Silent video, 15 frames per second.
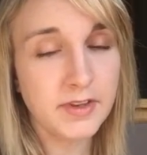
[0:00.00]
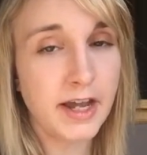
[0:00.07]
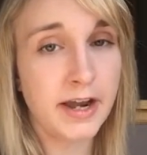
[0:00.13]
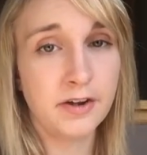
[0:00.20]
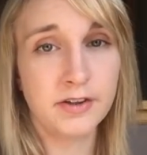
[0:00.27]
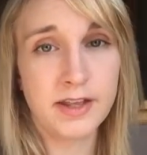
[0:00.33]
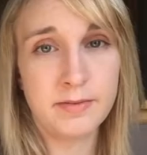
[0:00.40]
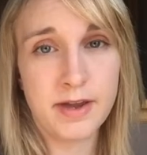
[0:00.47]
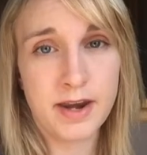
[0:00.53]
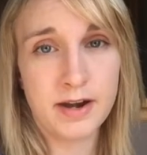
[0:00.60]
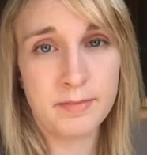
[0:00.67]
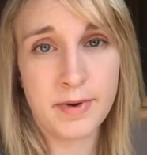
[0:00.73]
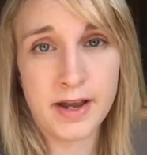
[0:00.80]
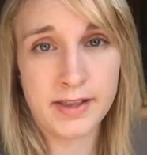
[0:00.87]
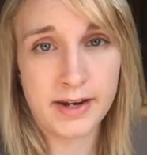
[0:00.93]
I only made it
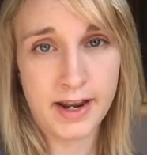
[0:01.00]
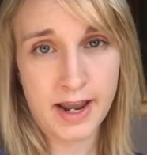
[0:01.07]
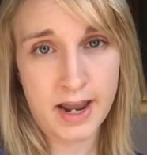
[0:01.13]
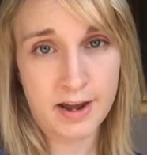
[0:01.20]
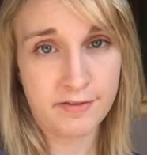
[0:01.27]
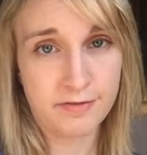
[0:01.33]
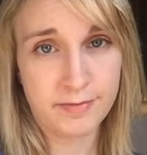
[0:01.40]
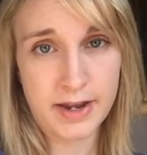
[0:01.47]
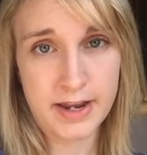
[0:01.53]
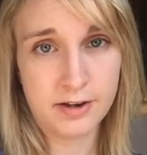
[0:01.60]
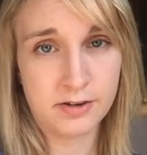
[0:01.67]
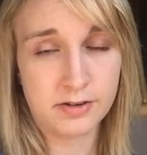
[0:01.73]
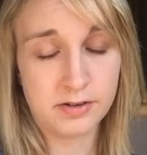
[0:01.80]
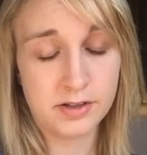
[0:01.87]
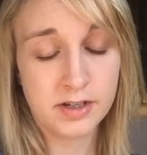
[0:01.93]
1.5 miles. My
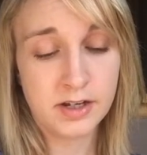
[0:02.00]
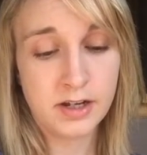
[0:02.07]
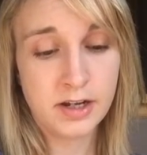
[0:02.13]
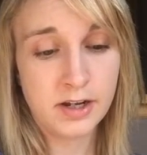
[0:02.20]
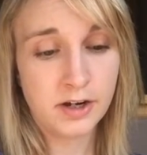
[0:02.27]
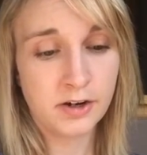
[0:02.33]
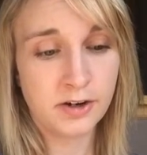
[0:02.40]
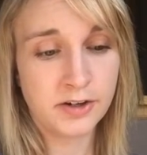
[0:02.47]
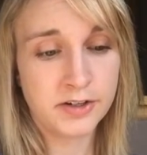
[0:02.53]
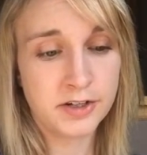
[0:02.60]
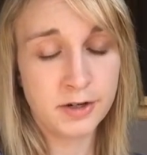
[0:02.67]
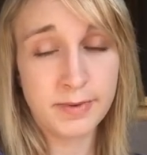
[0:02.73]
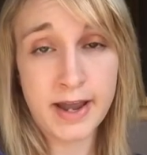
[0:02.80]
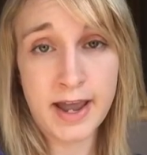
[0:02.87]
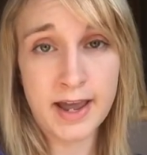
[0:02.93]
ankle hurt
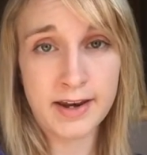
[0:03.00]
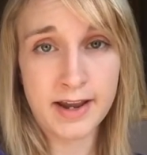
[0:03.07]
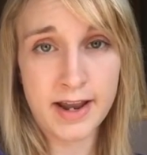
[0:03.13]
too bad.